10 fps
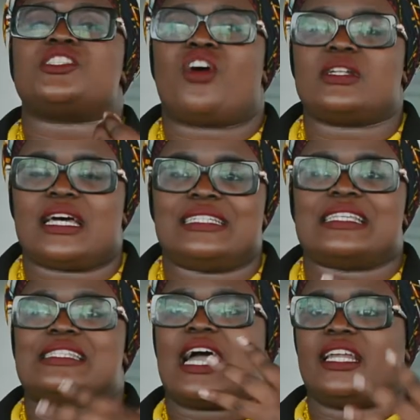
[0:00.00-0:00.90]
not a
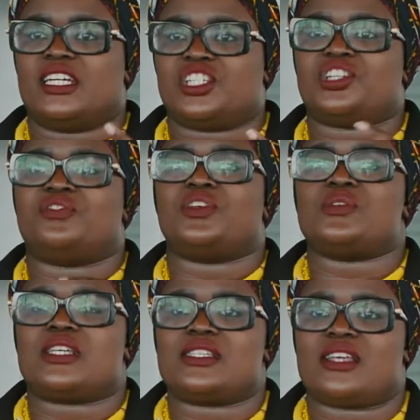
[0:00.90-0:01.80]
designer. She
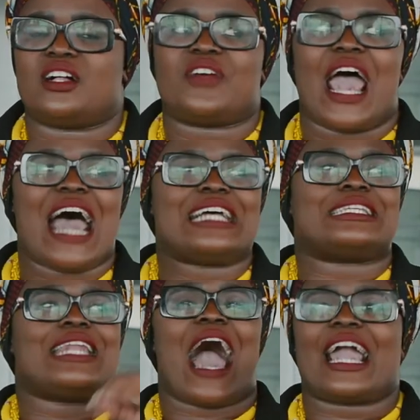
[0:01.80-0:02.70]
views herself as
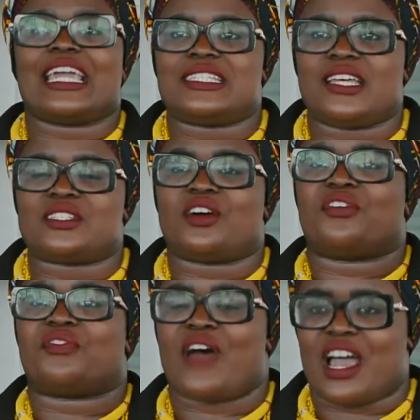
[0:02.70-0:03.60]
an architect
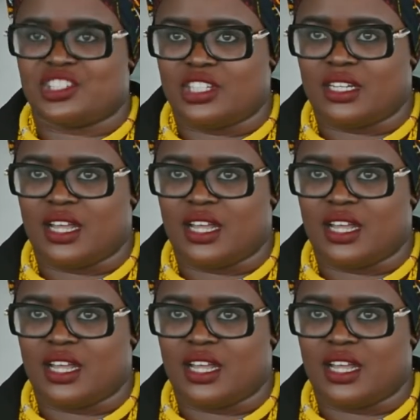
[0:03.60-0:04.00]
of fashion.